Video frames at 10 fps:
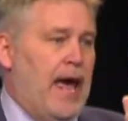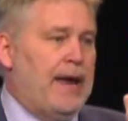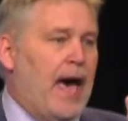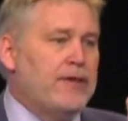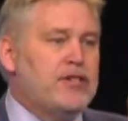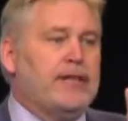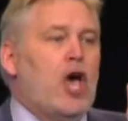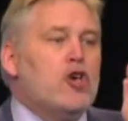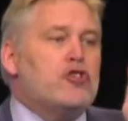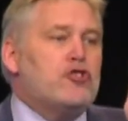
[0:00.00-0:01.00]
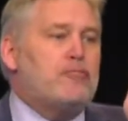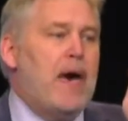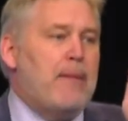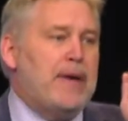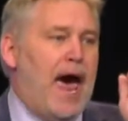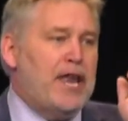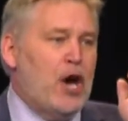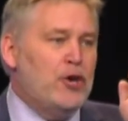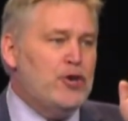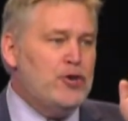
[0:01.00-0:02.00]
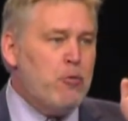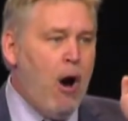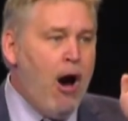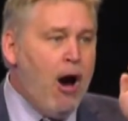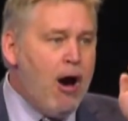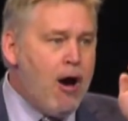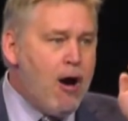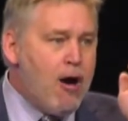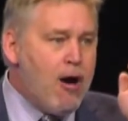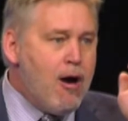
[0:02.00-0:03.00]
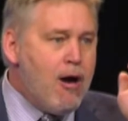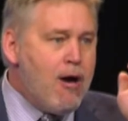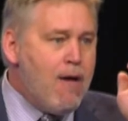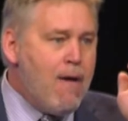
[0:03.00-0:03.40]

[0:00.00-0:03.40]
And she said, shh, baby, I know who you are.